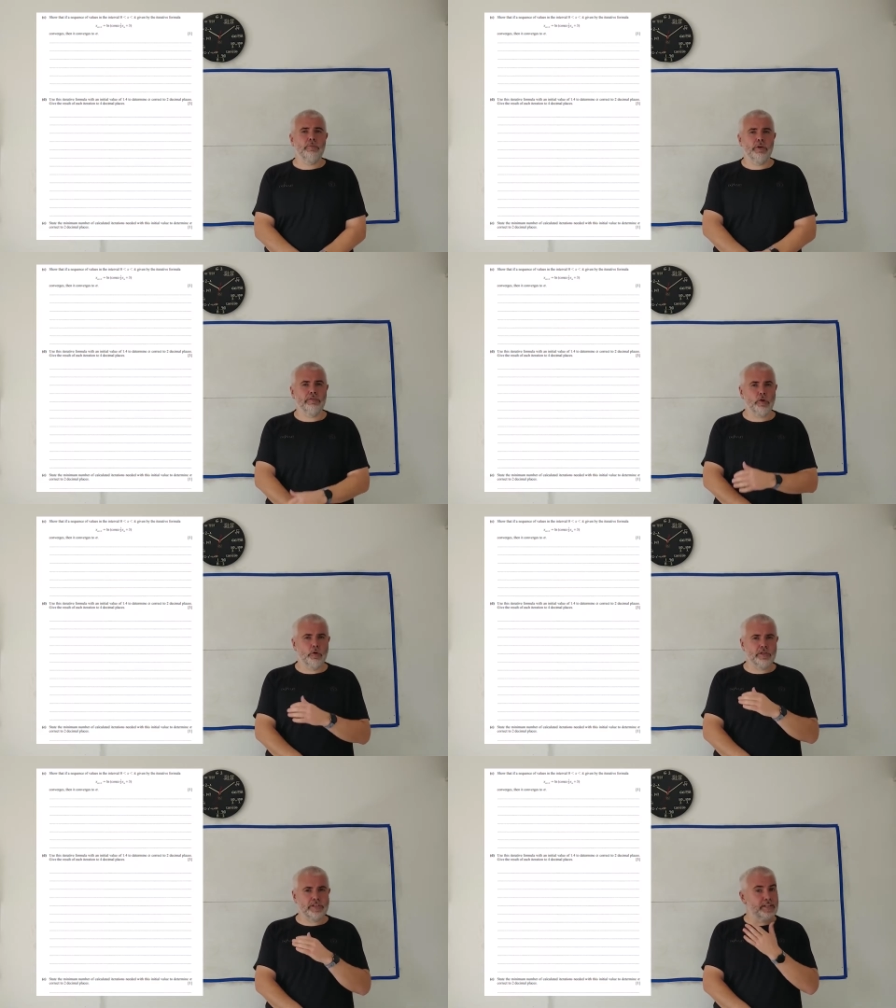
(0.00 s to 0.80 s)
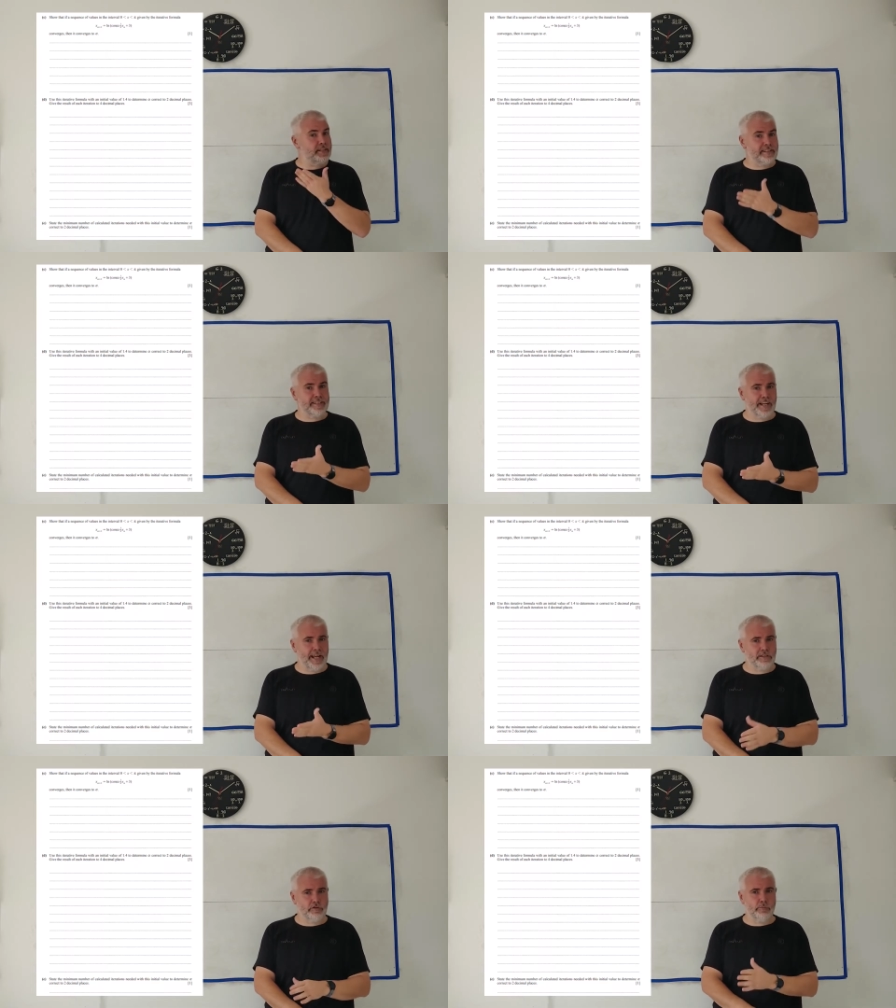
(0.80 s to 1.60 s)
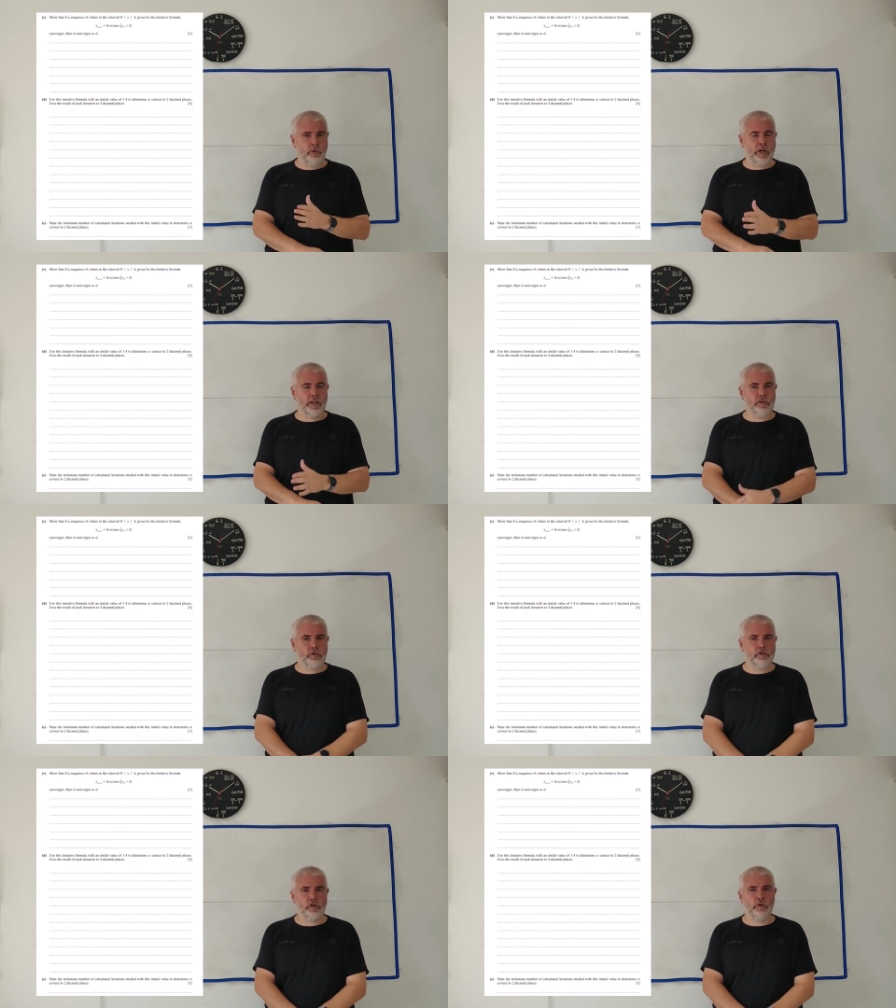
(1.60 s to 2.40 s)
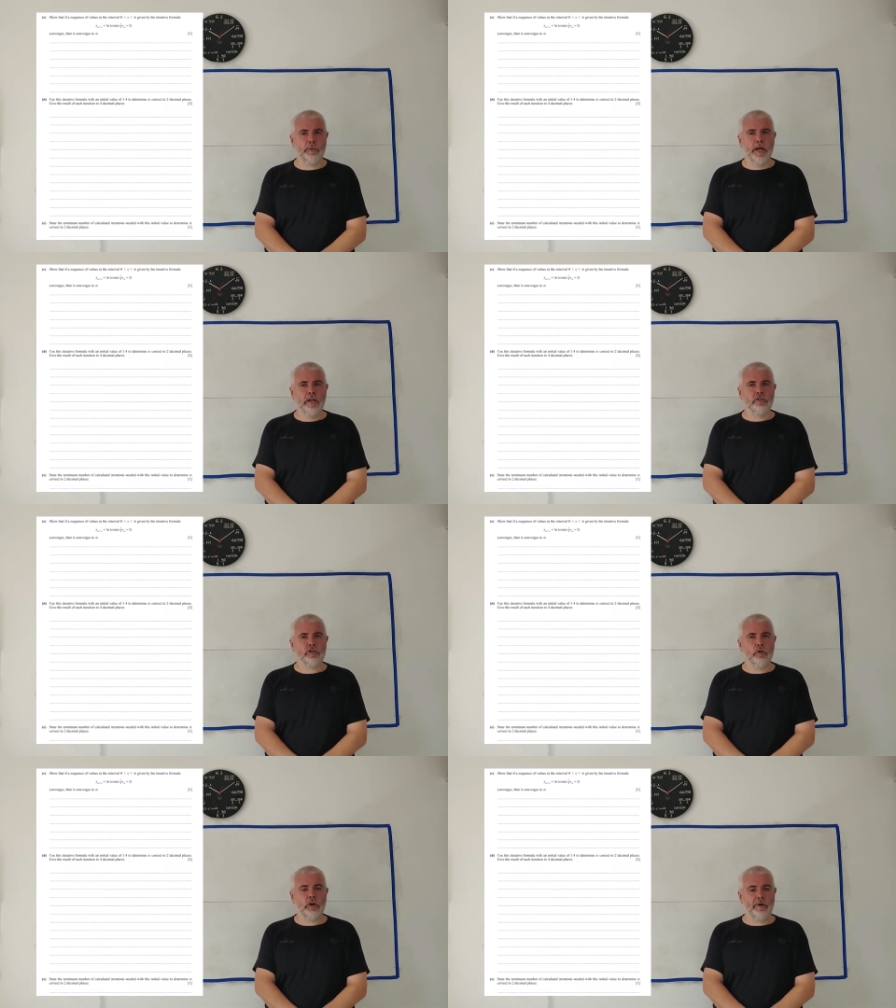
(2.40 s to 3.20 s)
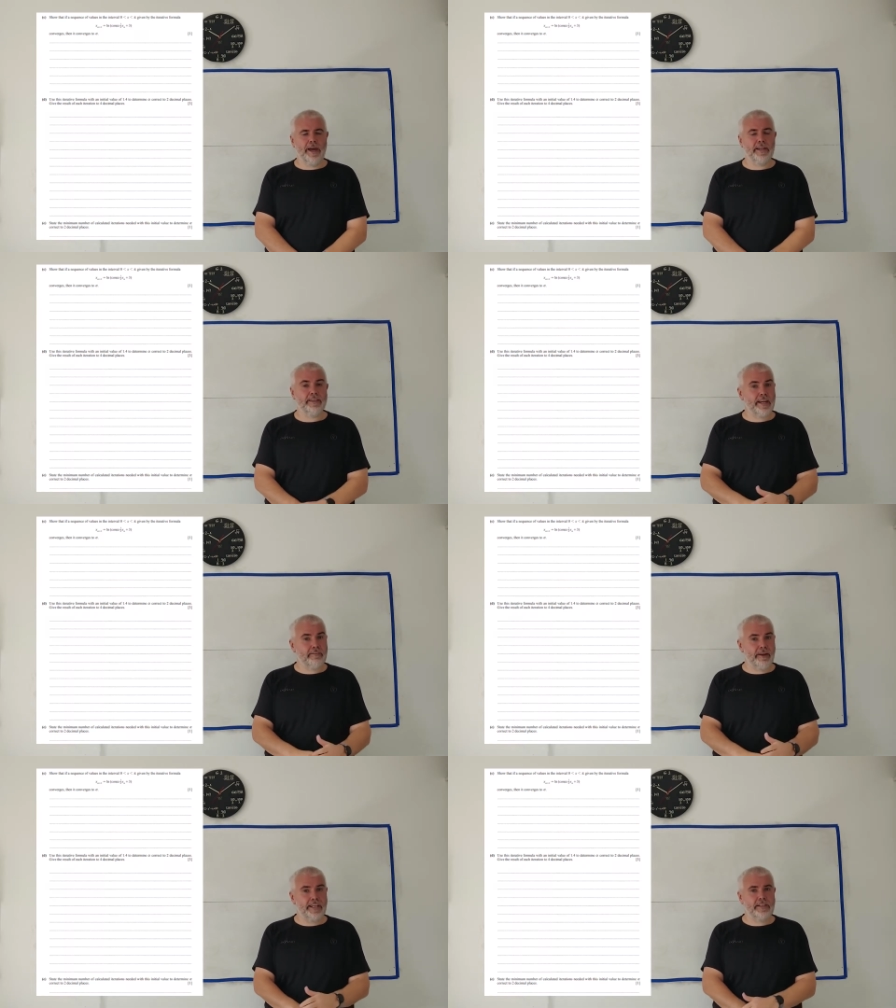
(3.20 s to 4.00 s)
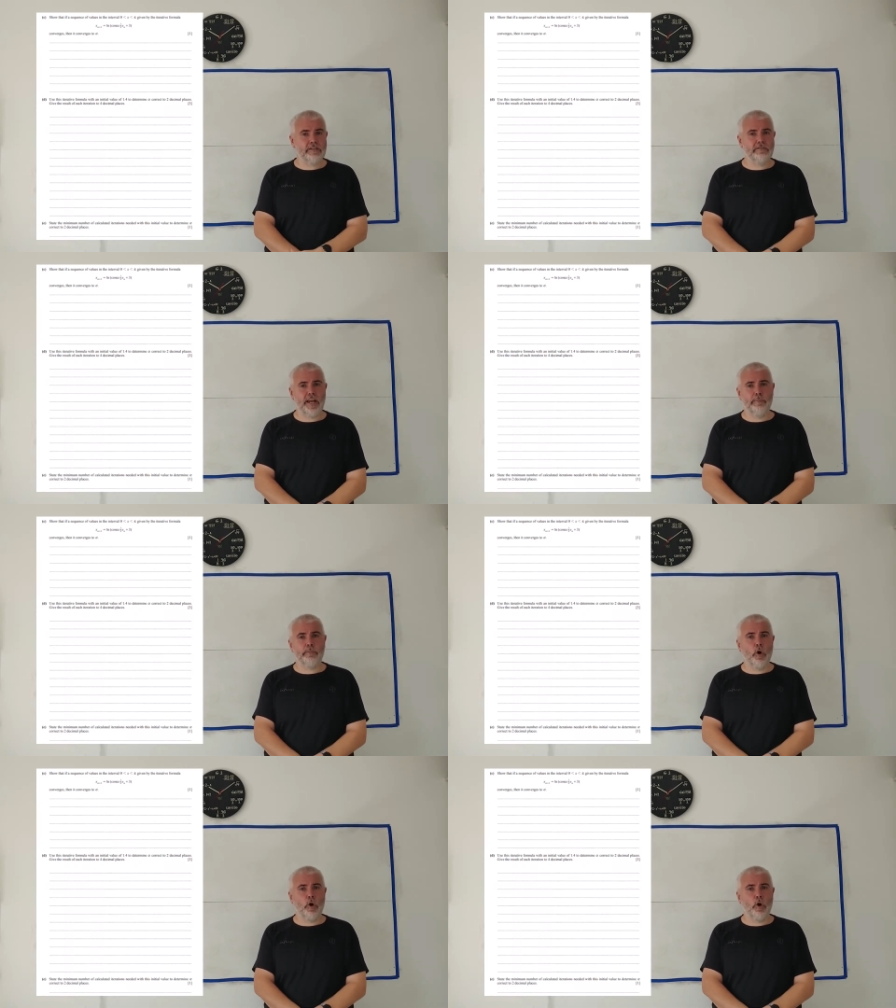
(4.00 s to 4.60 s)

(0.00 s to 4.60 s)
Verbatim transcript: But of course, this isn't the classroom, we're on YouTube, so go ahead and take advantage of that.